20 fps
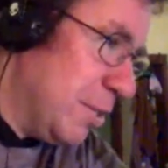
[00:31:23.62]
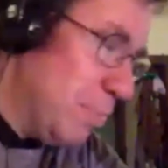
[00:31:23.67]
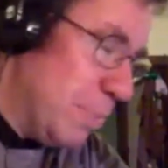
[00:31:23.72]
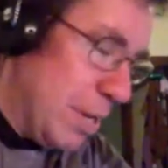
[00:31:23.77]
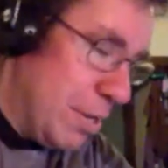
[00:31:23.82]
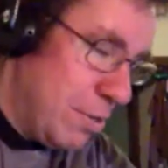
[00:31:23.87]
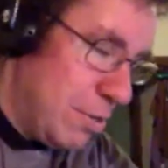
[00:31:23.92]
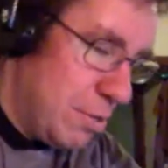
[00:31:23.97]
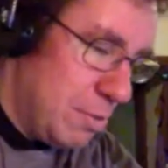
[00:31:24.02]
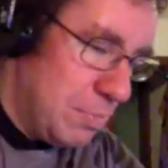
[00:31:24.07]

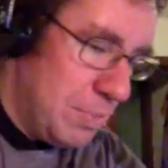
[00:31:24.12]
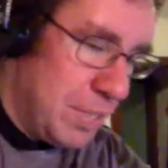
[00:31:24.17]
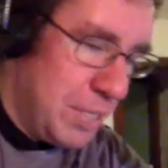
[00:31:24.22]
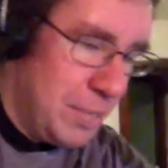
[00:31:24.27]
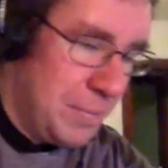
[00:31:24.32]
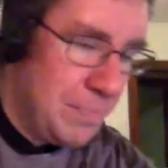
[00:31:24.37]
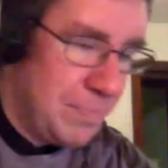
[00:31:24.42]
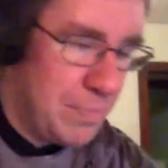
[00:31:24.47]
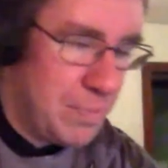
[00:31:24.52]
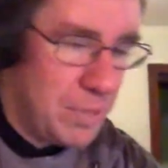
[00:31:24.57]
better than me.
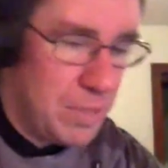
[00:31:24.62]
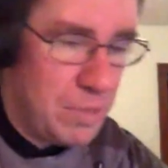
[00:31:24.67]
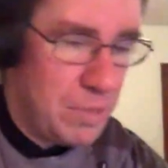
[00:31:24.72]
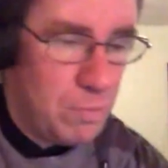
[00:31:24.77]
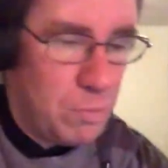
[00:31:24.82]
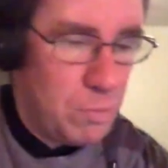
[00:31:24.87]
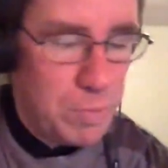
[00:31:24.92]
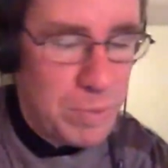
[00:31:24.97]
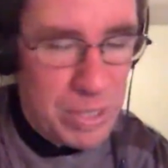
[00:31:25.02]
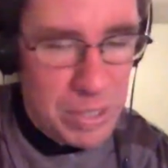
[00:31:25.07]

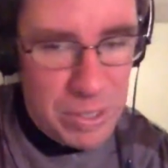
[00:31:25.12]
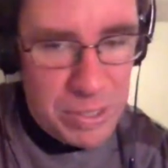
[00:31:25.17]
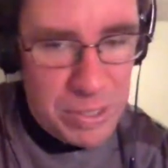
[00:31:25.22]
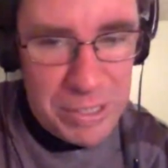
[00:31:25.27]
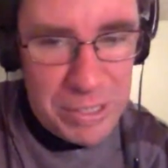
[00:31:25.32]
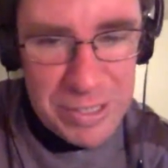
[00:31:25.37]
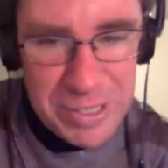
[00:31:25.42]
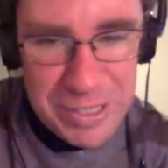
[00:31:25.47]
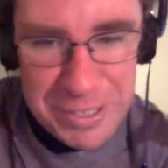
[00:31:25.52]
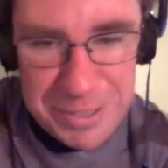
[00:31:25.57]
We'll be
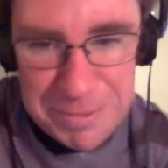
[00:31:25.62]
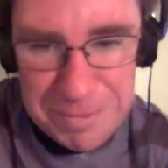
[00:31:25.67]
honest.